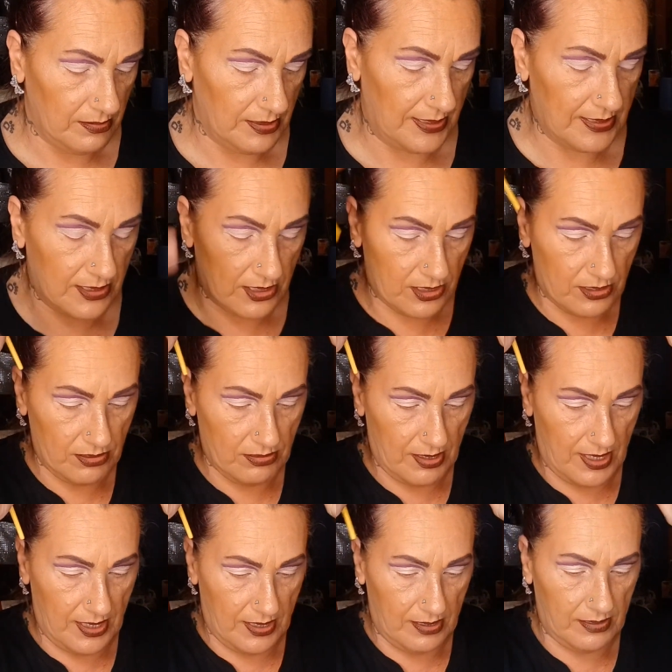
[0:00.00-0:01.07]
Let's
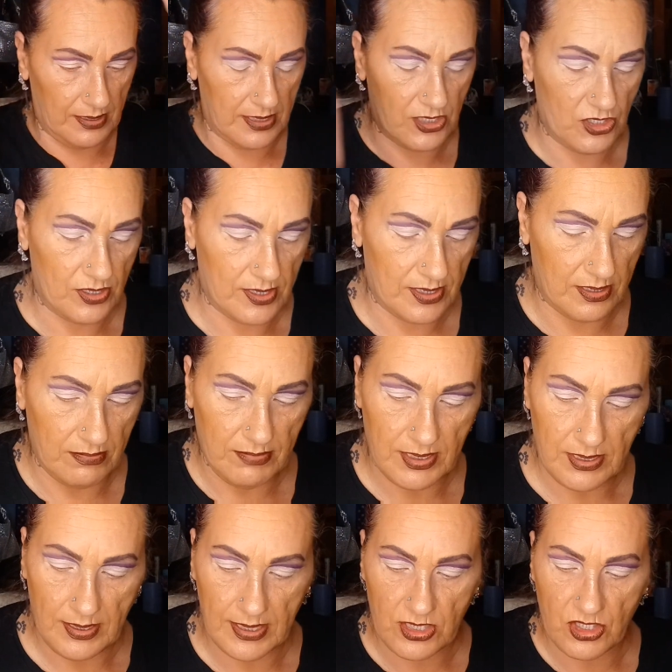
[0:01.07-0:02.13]
try it. Let's just do
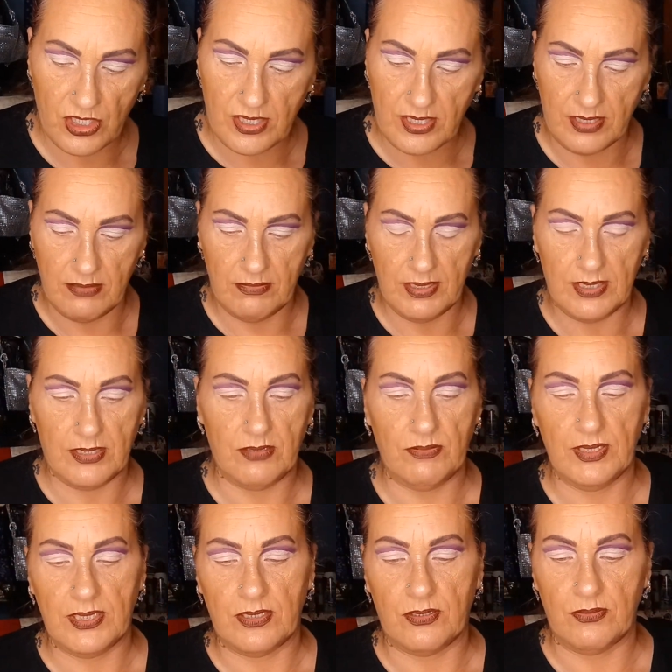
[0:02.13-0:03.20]
it. Let's just do it.
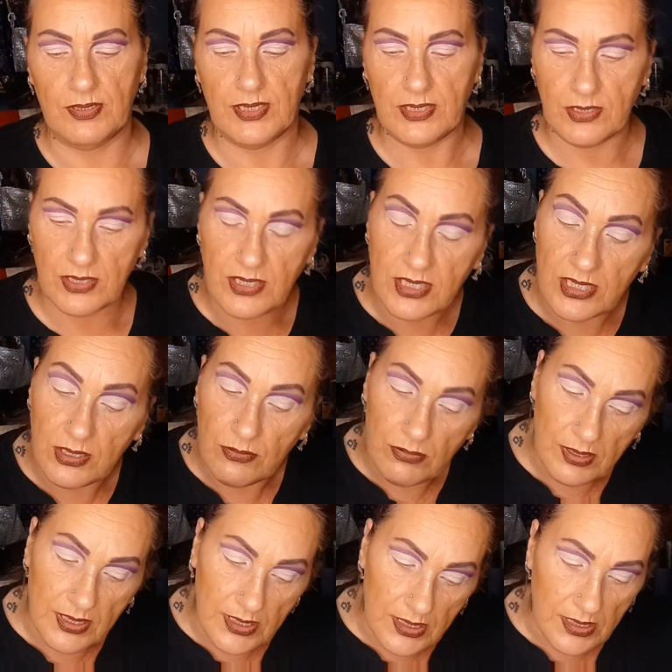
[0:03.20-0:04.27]
Do it. Do it. Do
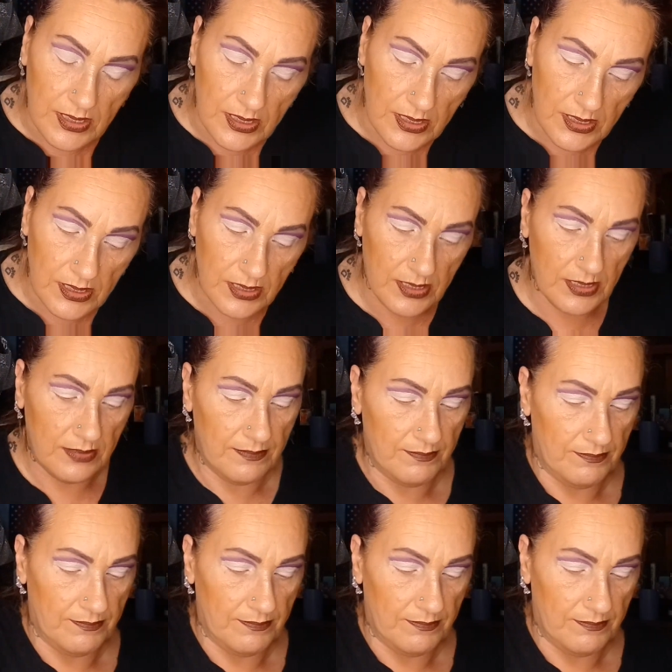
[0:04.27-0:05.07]
it.